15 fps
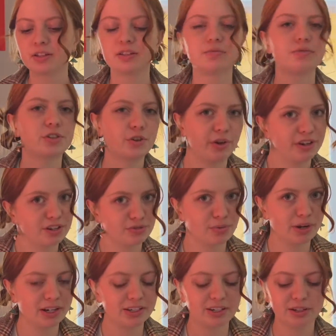so I just
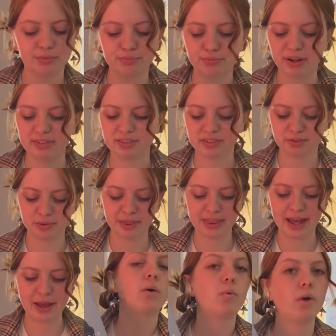wanted to preface with
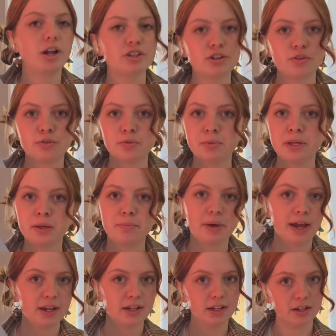that. Watch Over Me
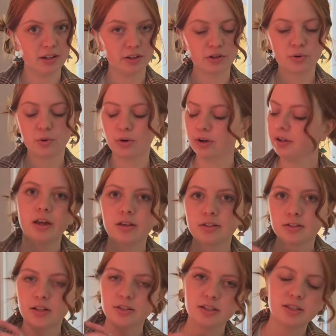by Nina LaCour,
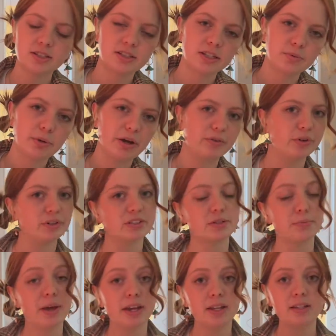Salted Sea by Ruta
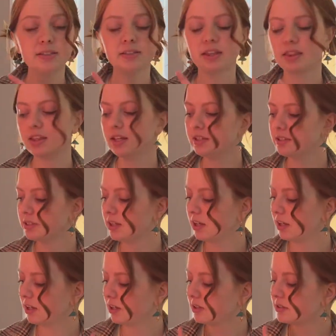Sepetys. This
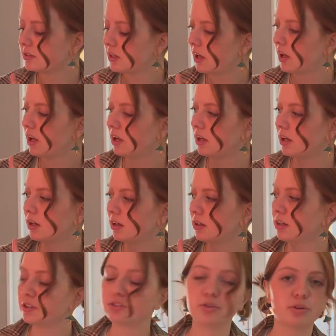is a
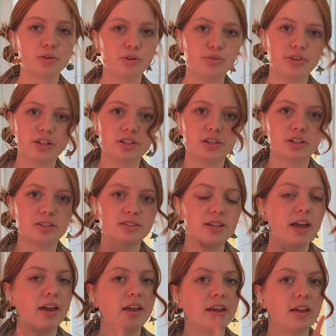historical fiction
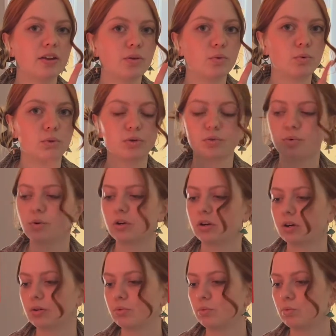set in World
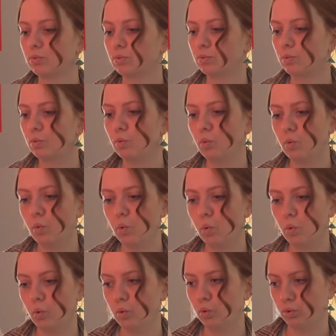War
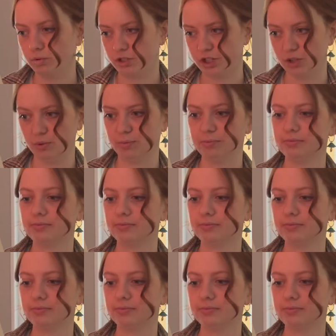II.